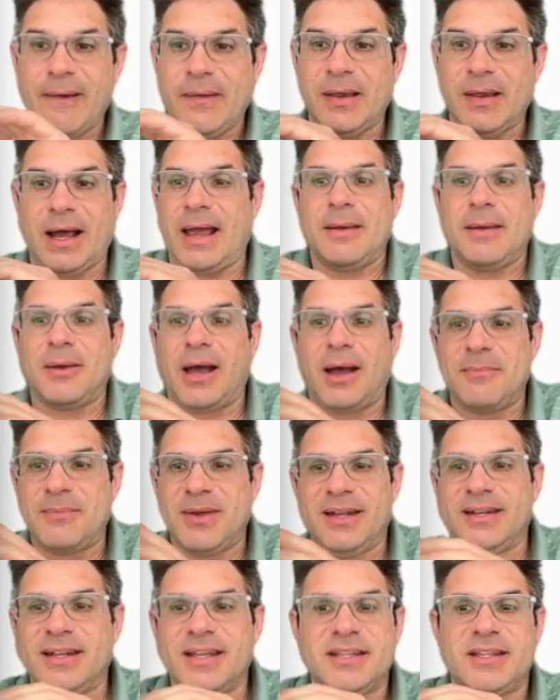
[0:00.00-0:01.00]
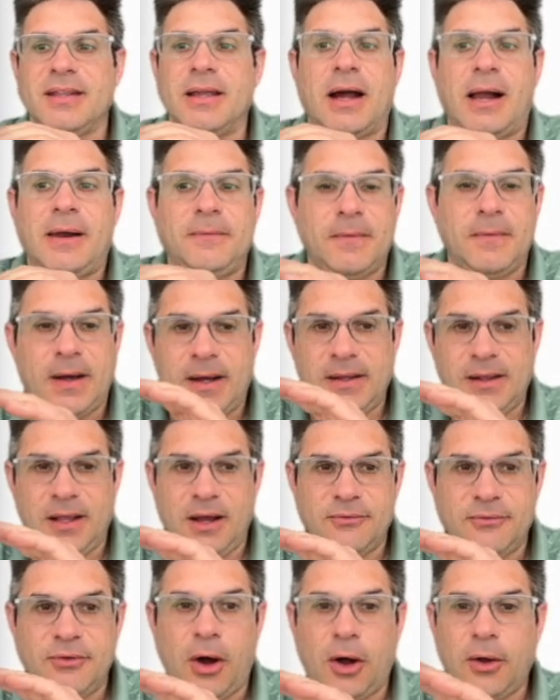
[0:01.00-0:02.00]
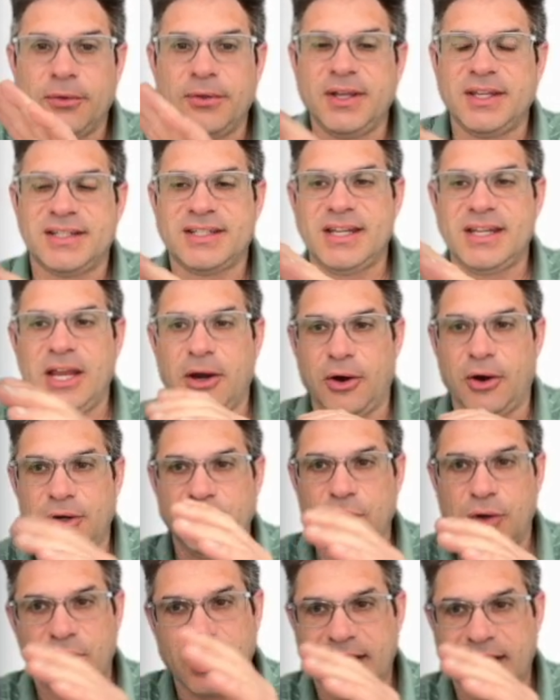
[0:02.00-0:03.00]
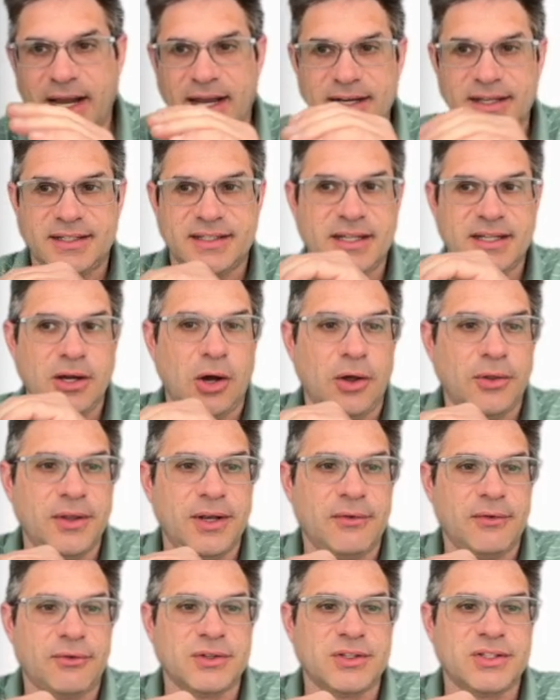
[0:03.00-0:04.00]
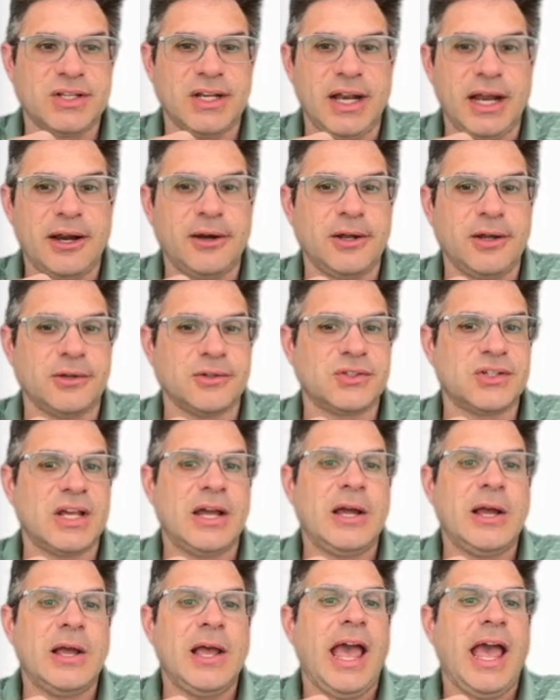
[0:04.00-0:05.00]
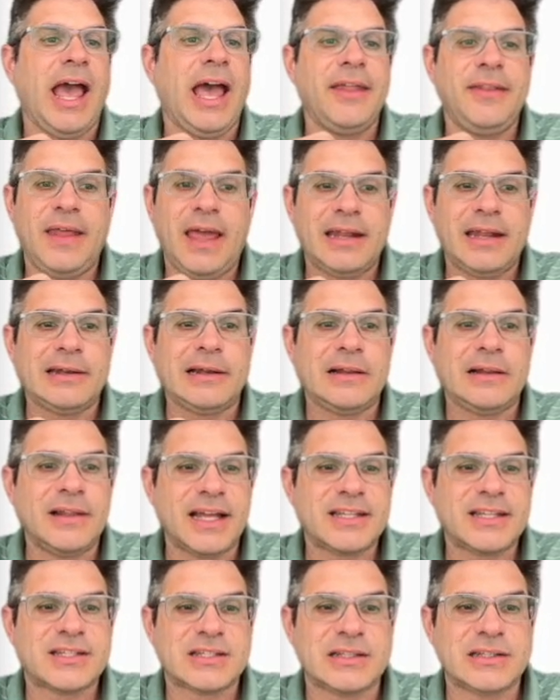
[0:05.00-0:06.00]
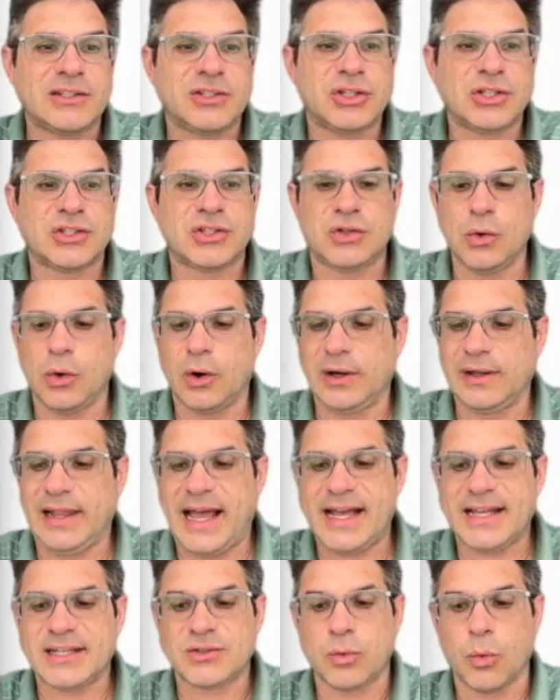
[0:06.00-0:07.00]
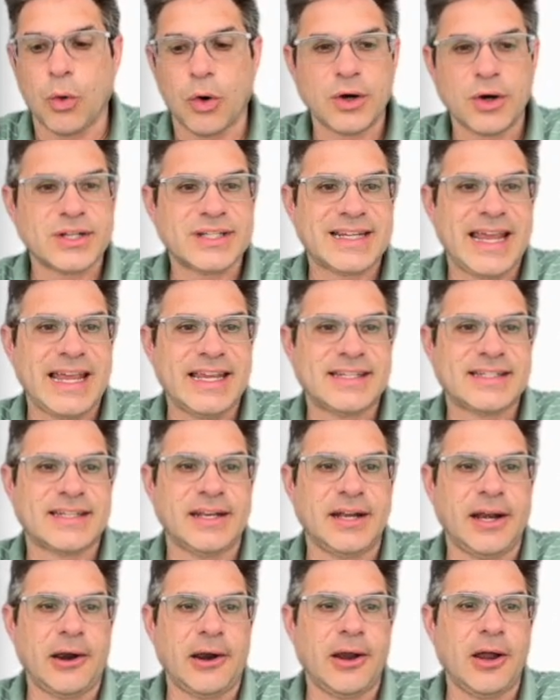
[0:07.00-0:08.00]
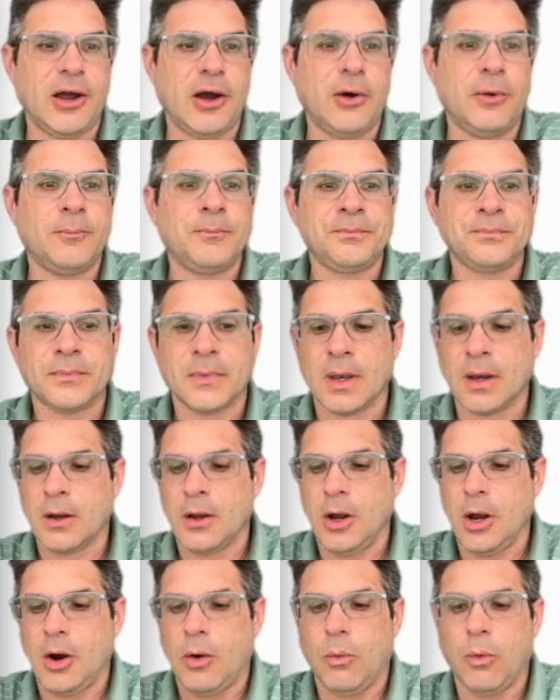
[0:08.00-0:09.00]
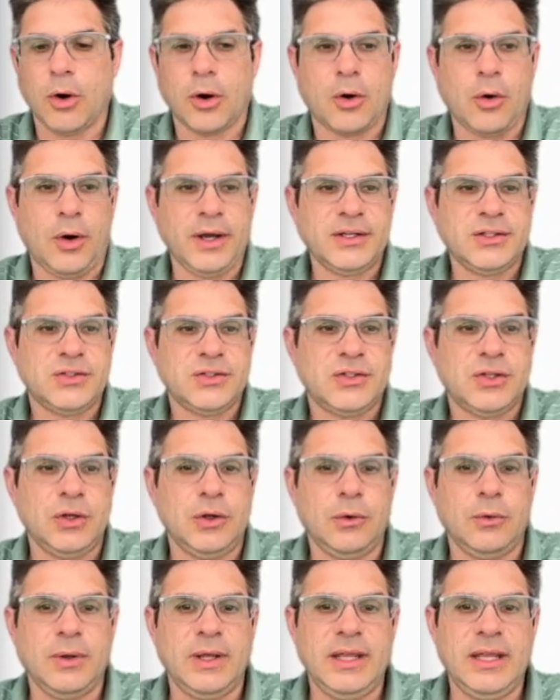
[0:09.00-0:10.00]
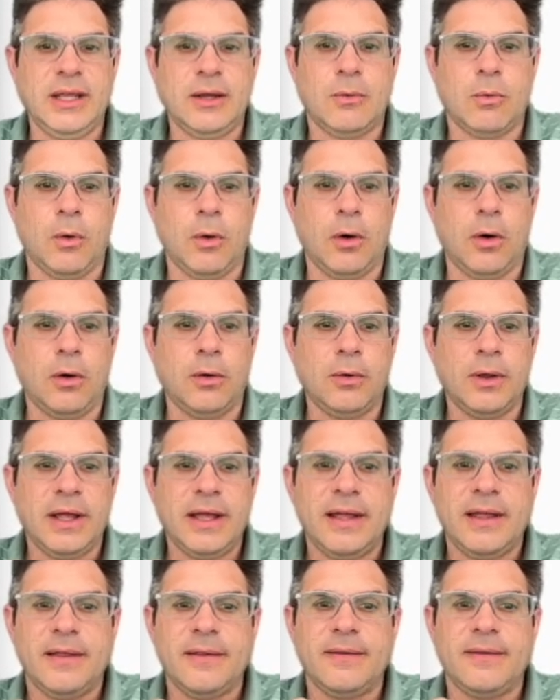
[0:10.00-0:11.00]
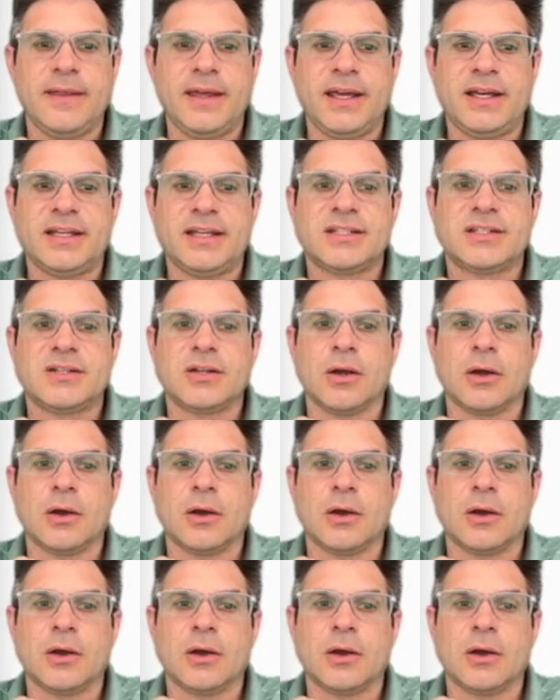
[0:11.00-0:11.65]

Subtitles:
I mean, I love all this here, and you can kind of see all the different scenarios. And then let's just do our last worst case scenario. We're going to equal this